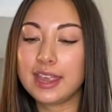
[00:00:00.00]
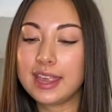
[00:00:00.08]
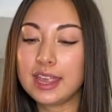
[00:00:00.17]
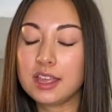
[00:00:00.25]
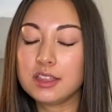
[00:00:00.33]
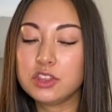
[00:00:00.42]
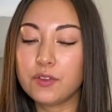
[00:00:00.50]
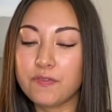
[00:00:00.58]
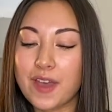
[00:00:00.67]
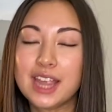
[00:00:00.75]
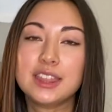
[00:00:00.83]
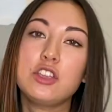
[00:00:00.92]
the
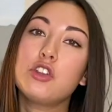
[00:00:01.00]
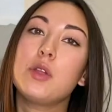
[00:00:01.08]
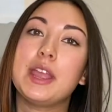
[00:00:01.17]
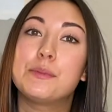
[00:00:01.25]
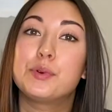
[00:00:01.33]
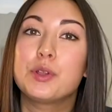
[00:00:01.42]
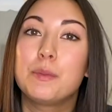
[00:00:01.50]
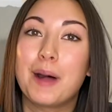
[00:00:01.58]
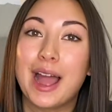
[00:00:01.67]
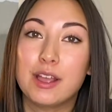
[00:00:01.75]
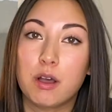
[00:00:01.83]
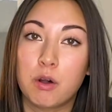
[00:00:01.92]
fact that you're able to
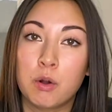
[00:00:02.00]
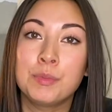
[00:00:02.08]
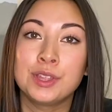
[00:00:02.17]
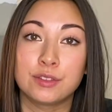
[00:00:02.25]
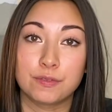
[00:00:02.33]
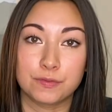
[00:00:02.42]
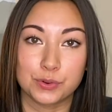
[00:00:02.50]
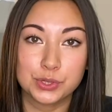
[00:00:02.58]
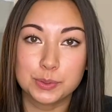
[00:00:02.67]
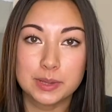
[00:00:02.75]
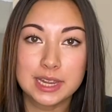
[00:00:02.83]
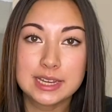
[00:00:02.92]
buy a home in the first
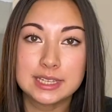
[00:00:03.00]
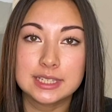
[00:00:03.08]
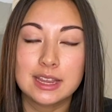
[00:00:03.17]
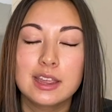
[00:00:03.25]
place